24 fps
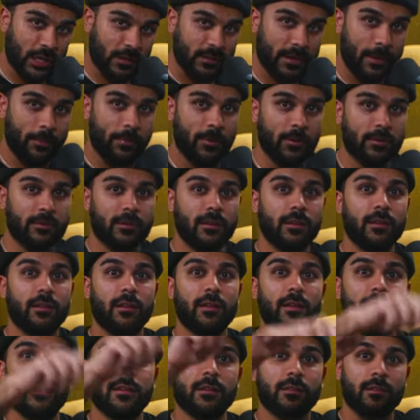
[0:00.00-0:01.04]
out that person
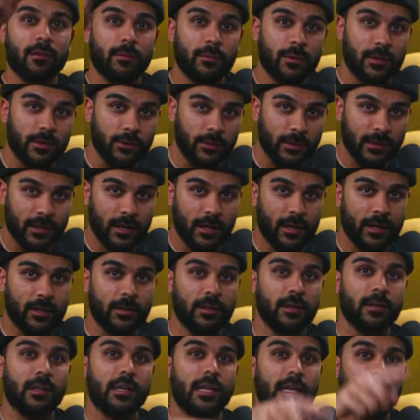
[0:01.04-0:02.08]
and then someone new again
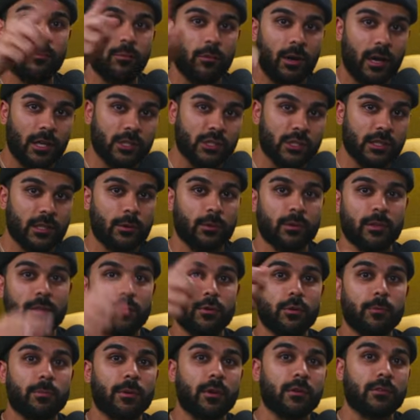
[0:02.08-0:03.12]
and keep watching it with the
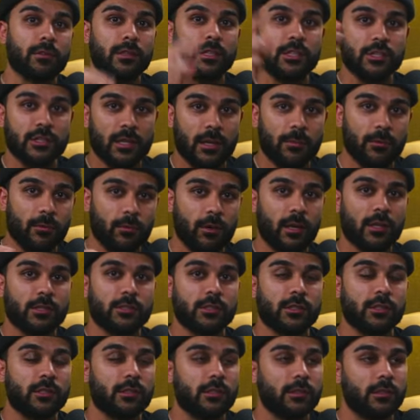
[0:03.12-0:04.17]
new person each time you watch it.